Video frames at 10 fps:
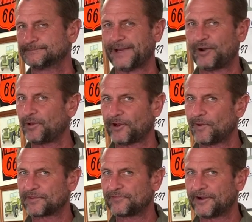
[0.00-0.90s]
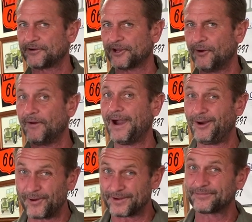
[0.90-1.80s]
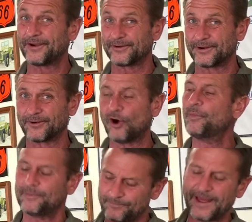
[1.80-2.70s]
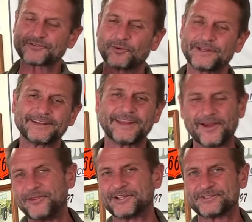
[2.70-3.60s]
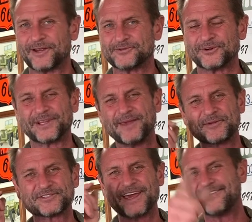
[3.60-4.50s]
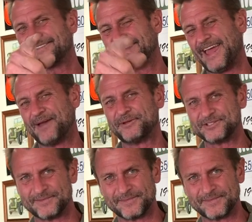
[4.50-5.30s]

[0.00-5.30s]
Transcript: I really want the fire to go. I want the fire to grow, but that's what we did today with the extinguisher. Keep it safe. Happy